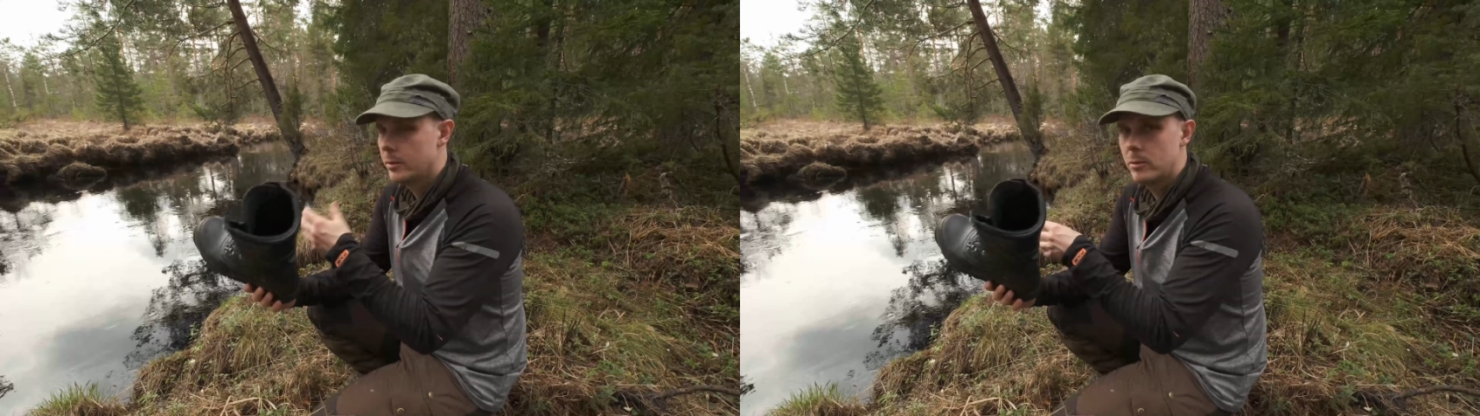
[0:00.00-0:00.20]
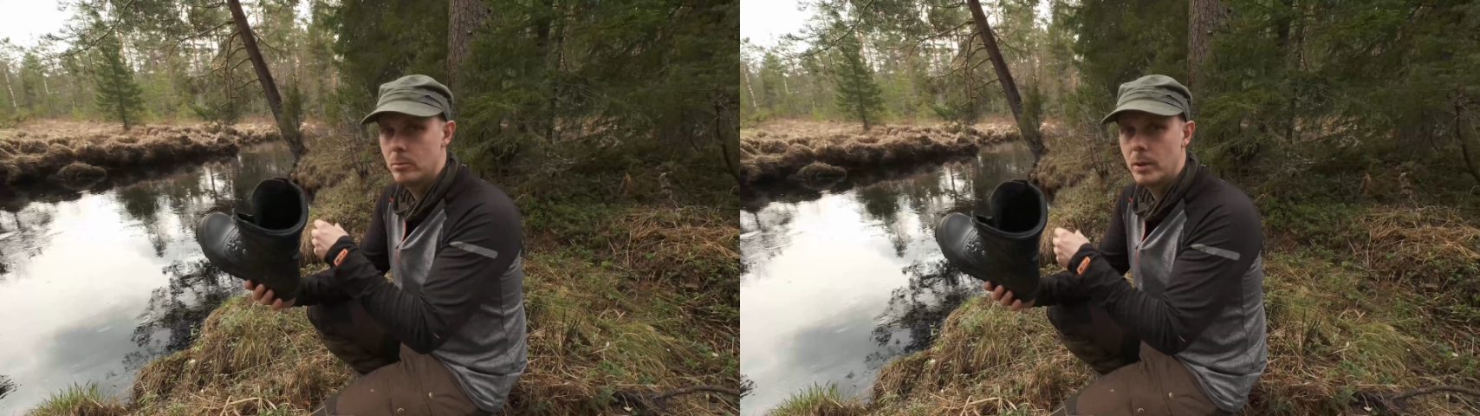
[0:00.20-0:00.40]

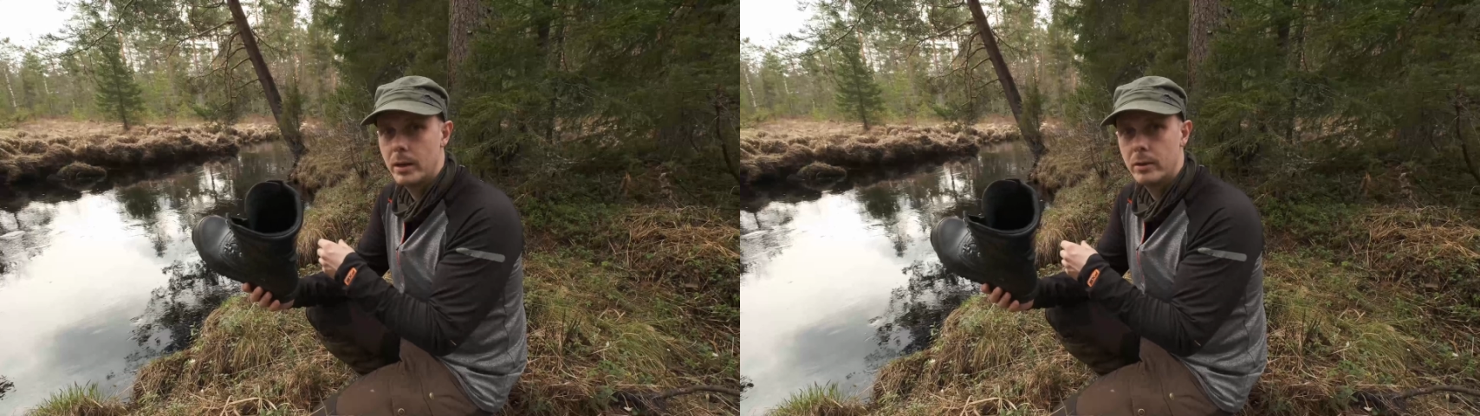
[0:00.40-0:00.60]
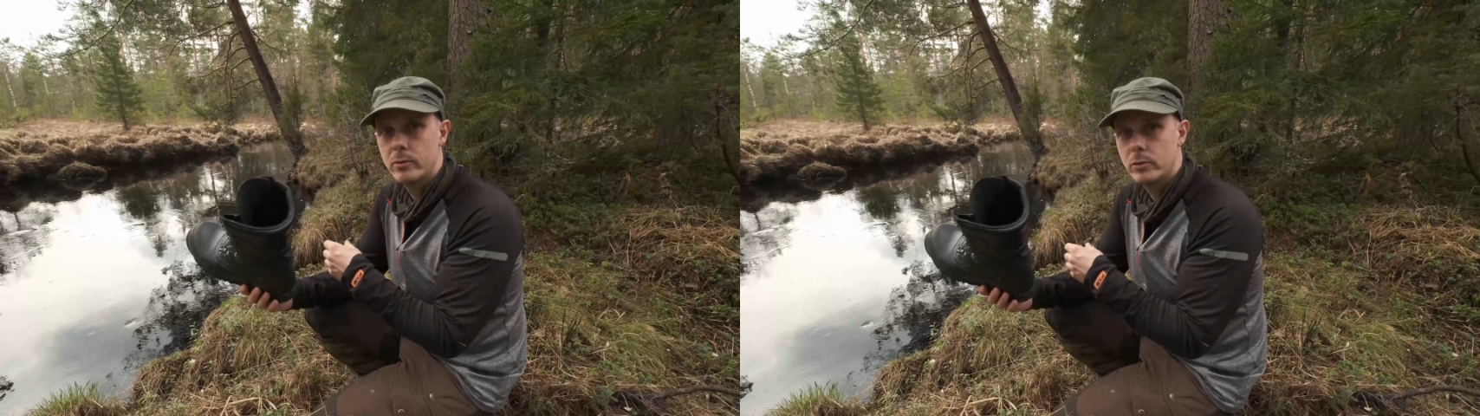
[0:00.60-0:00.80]
to
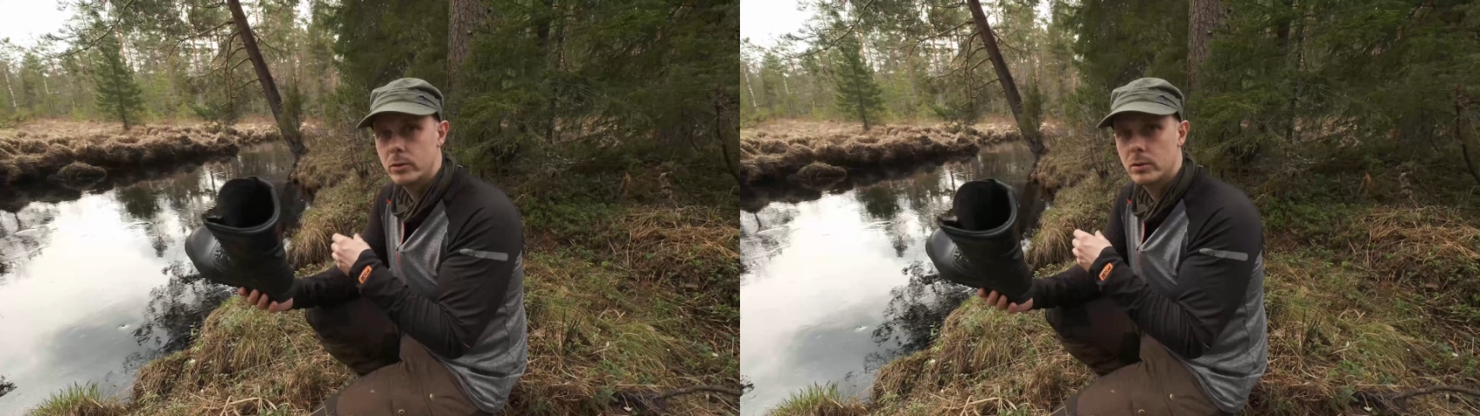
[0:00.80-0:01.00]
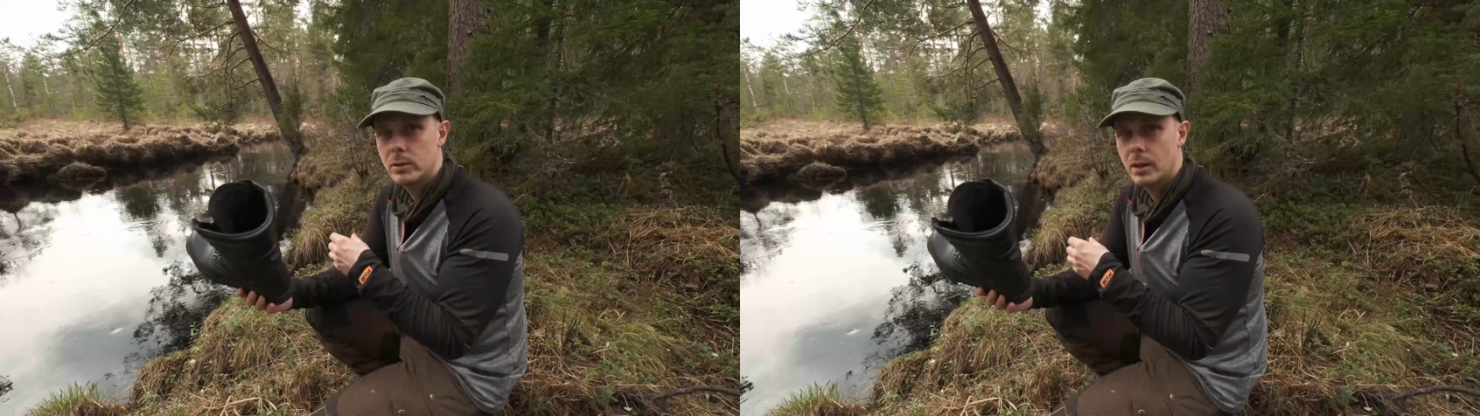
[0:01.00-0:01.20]
my foot,
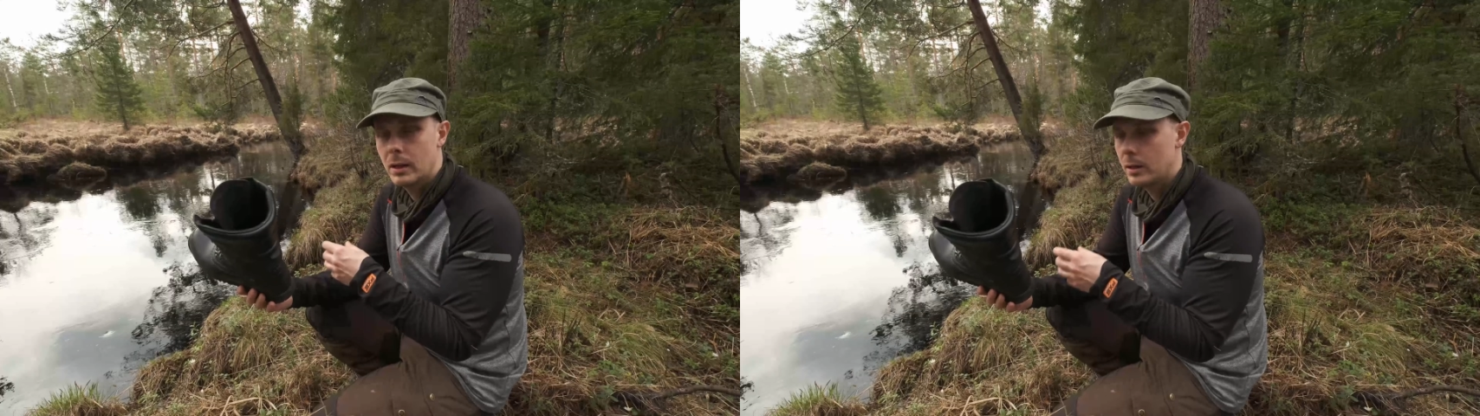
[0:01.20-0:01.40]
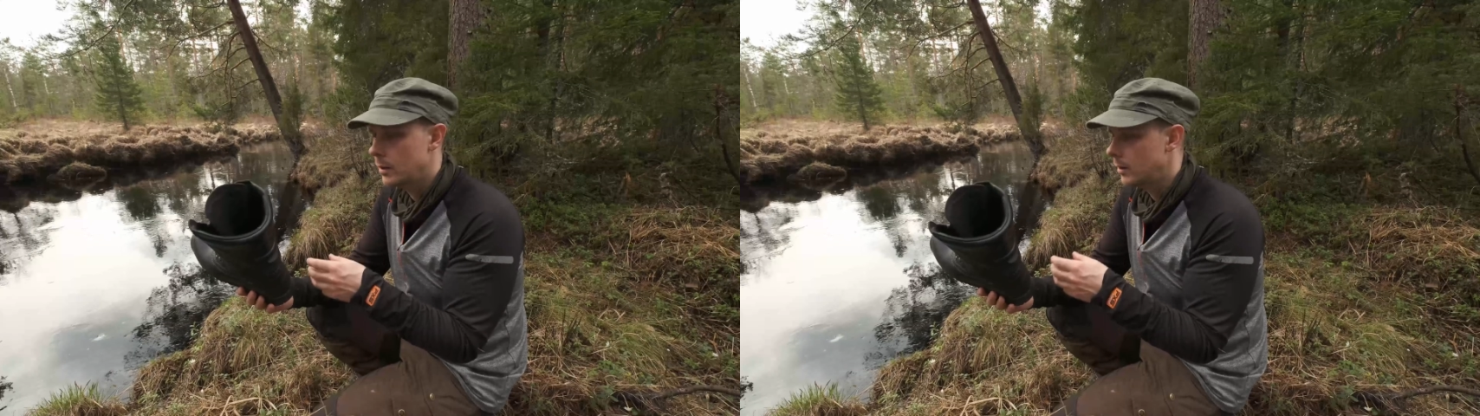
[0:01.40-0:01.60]

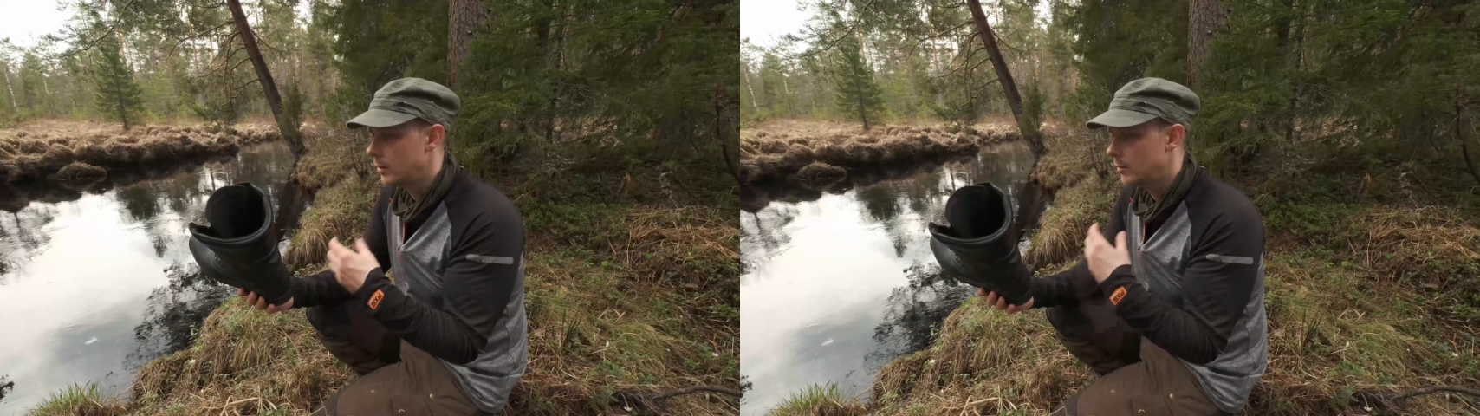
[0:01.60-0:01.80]
and